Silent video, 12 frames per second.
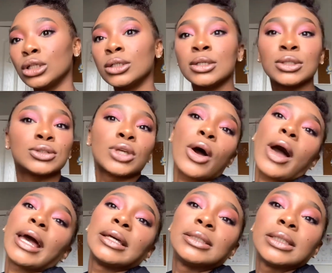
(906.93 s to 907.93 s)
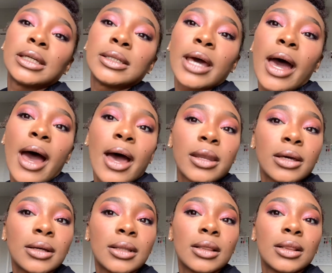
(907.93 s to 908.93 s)
So I did add a
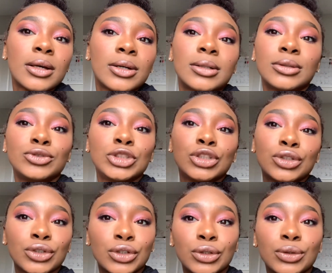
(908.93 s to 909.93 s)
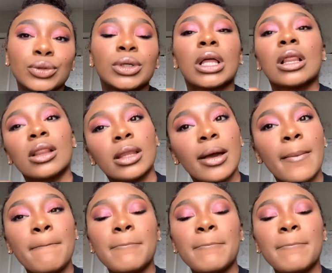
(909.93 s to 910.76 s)
little nude lip